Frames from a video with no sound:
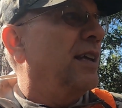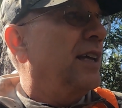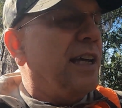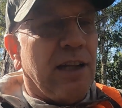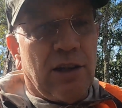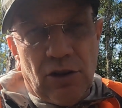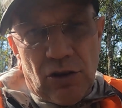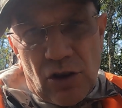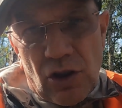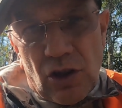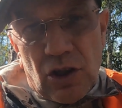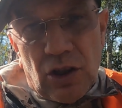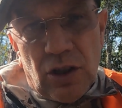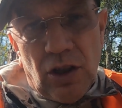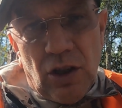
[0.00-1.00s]
and
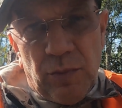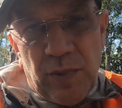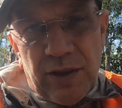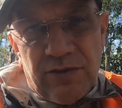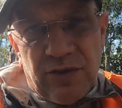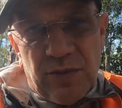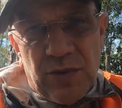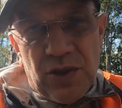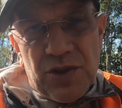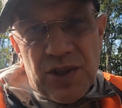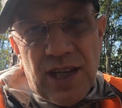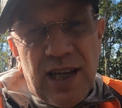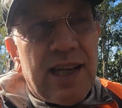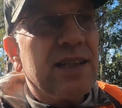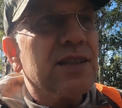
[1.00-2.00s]
learn a little bit from those
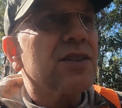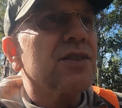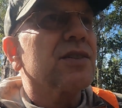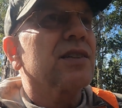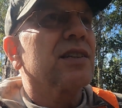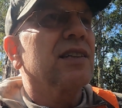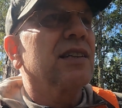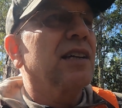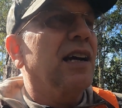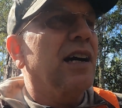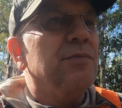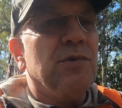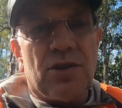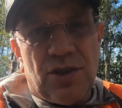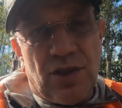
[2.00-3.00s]
guys.
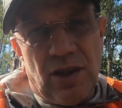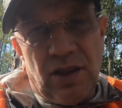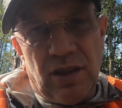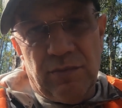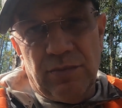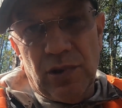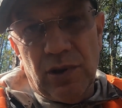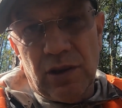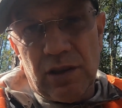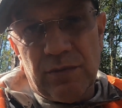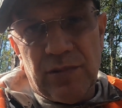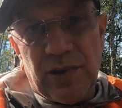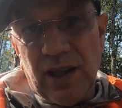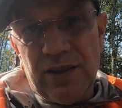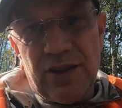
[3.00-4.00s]
I'm just selling a book,
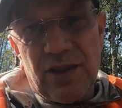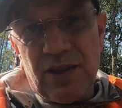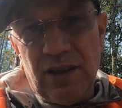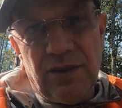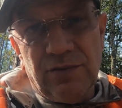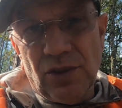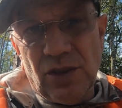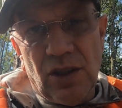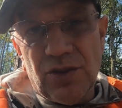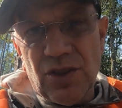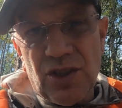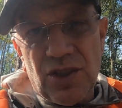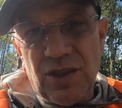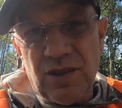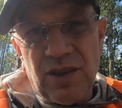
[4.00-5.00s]
but I just love to go
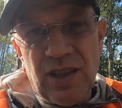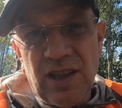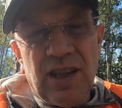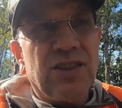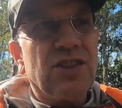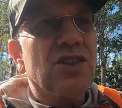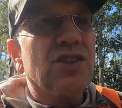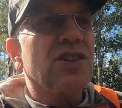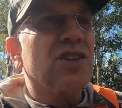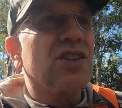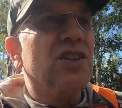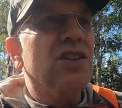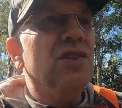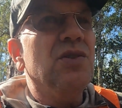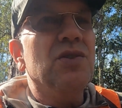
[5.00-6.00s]
just to
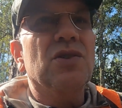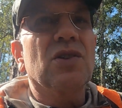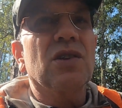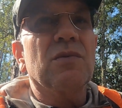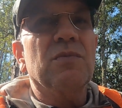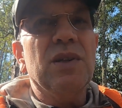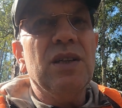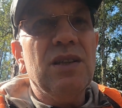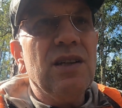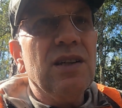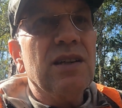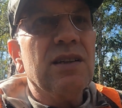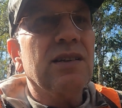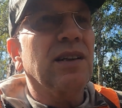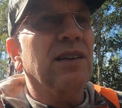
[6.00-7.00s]
see who's going to be
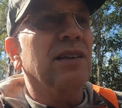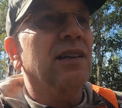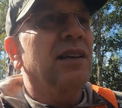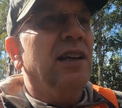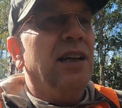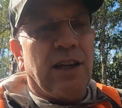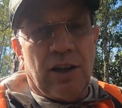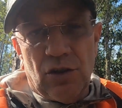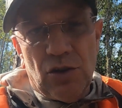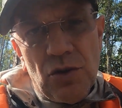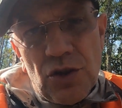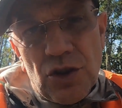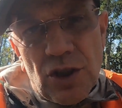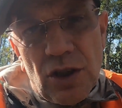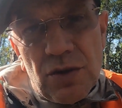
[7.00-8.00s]
there and
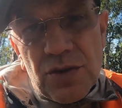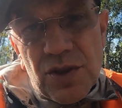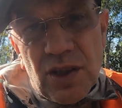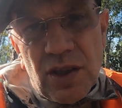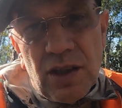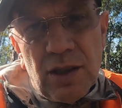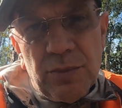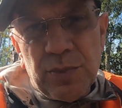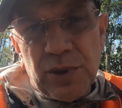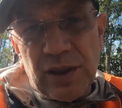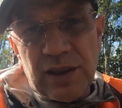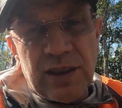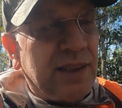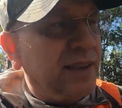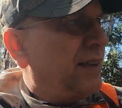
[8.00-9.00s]
who shows up,
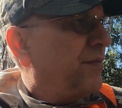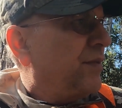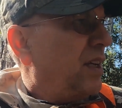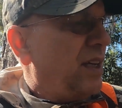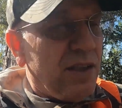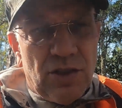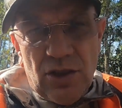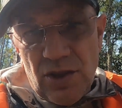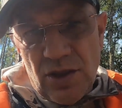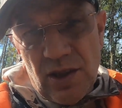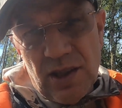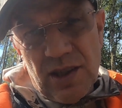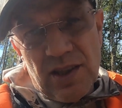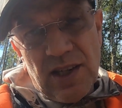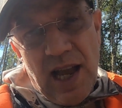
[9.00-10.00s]
and it's just
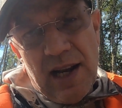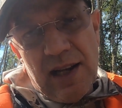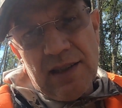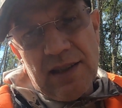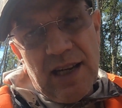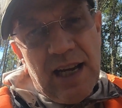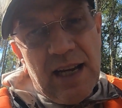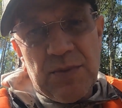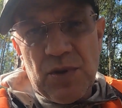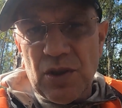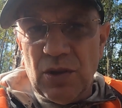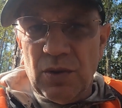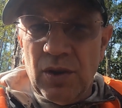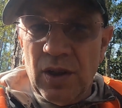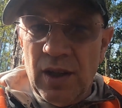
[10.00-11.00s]
an exciting time.
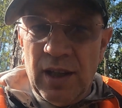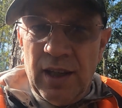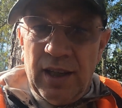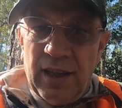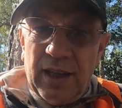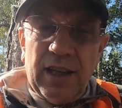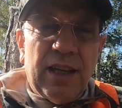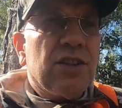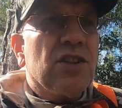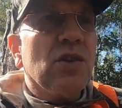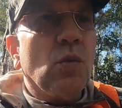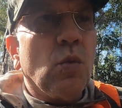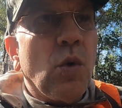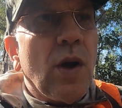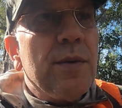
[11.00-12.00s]
So it's
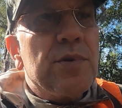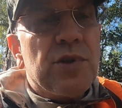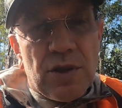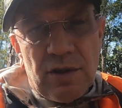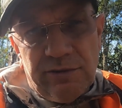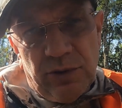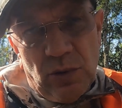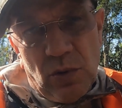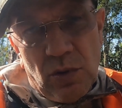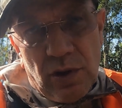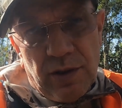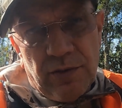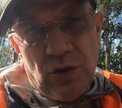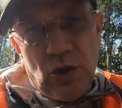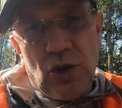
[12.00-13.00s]
in Webster,
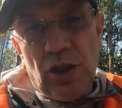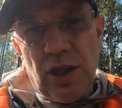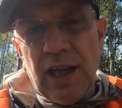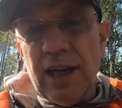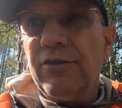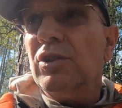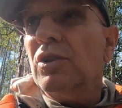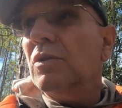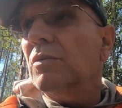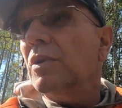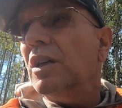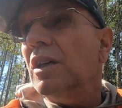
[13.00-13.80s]
Florida. You're going to have to